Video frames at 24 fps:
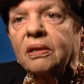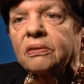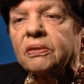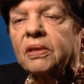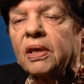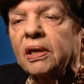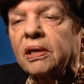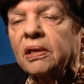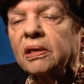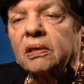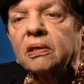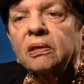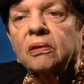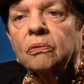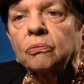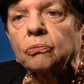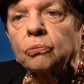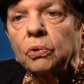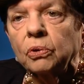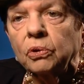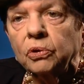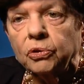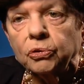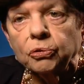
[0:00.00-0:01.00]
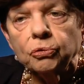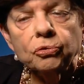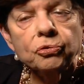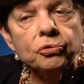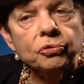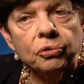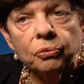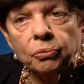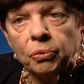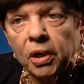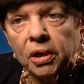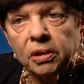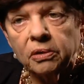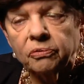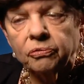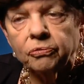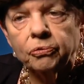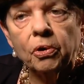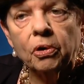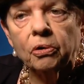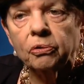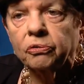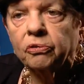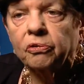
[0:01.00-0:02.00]
They reduced the rate of
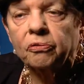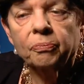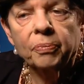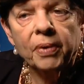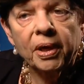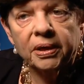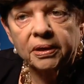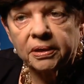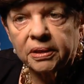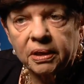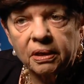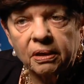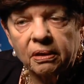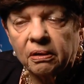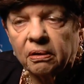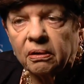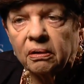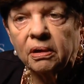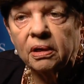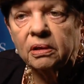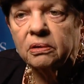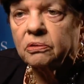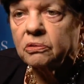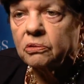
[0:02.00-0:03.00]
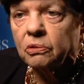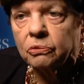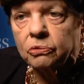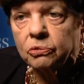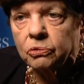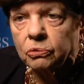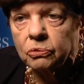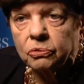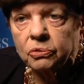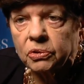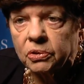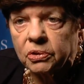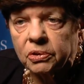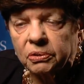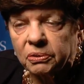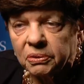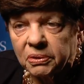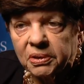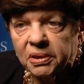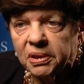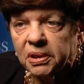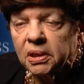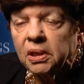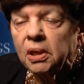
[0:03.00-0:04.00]
growth of Medicare and Social
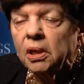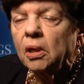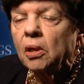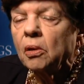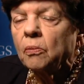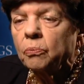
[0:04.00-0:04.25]
Security,